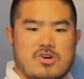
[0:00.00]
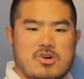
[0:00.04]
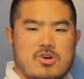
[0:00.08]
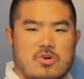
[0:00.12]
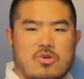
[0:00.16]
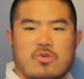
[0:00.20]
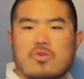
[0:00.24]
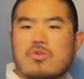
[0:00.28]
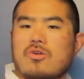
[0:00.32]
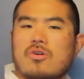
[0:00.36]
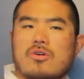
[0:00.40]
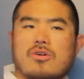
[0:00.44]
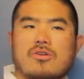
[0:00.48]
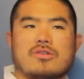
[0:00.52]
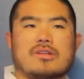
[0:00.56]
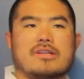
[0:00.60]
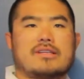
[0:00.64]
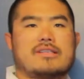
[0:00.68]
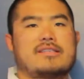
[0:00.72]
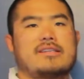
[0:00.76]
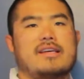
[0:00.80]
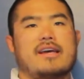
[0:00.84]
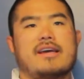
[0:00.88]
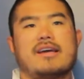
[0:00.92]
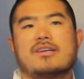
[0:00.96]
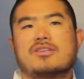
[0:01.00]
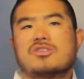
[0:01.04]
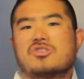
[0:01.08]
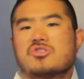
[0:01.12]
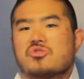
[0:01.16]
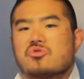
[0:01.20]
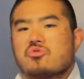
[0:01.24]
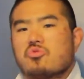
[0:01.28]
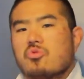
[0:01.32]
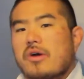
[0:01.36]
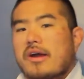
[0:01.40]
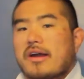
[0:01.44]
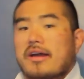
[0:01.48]
or let's say a
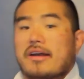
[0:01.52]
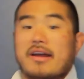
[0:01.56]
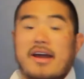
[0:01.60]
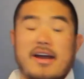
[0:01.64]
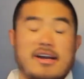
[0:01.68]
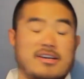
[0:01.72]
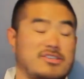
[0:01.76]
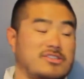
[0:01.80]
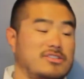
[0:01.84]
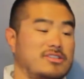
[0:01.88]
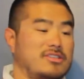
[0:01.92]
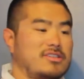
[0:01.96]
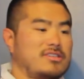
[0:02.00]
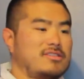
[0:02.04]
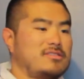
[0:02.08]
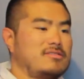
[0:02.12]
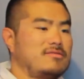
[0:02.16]
swing actually.